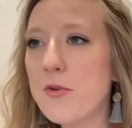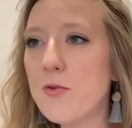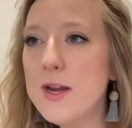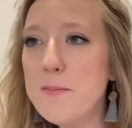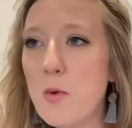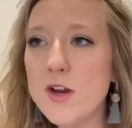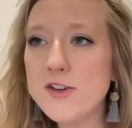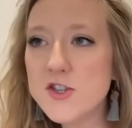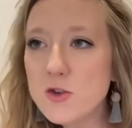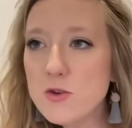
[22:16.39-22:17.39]

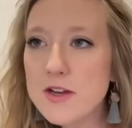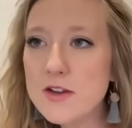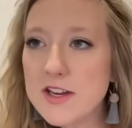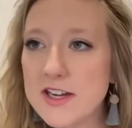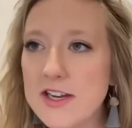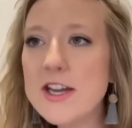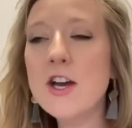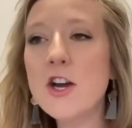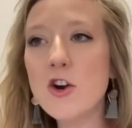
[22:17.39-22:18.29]
3.2 million,